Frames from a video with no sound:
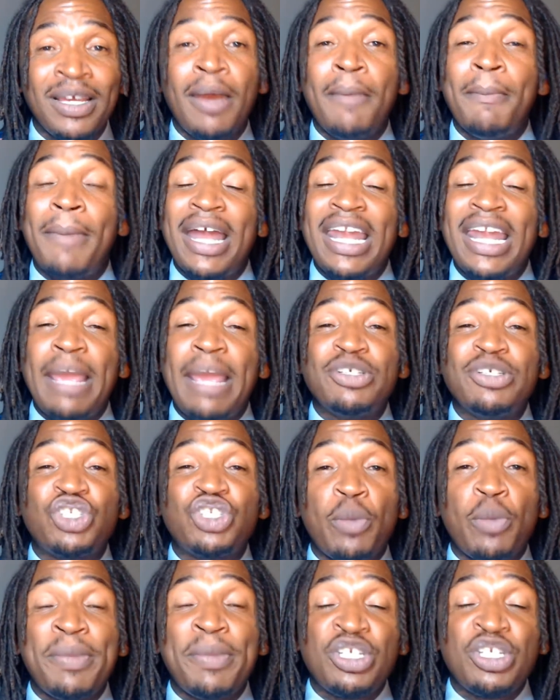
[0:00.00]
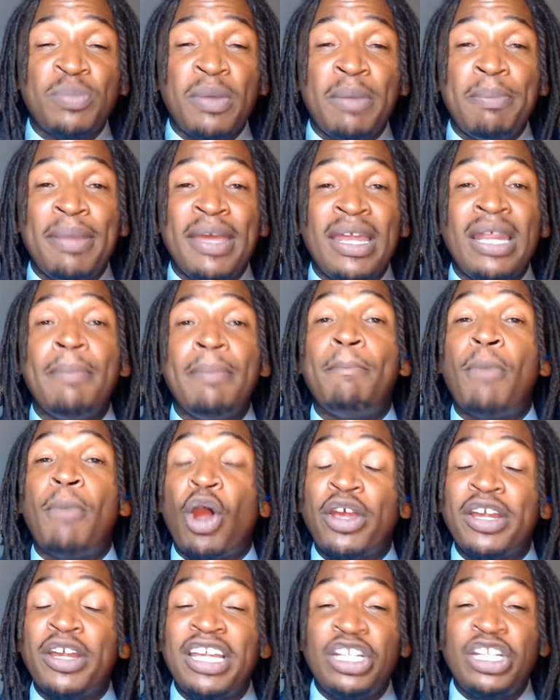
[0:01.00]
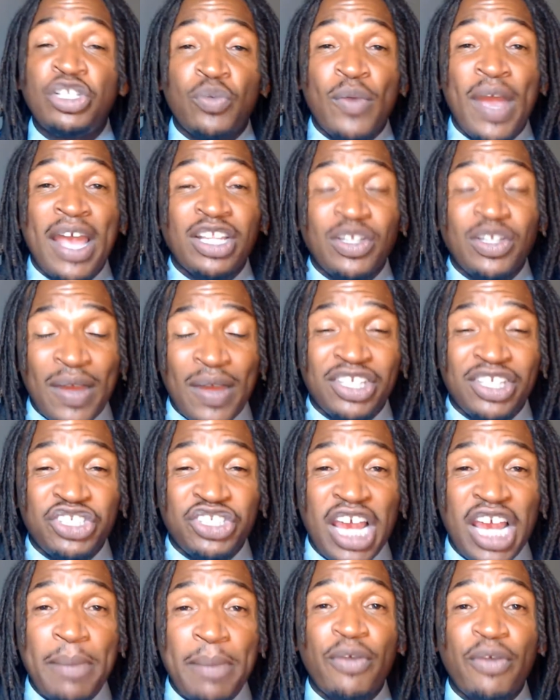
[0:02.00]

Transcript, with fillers: My name is Sir Benjamin Bennett, Marketing Director at the Chamber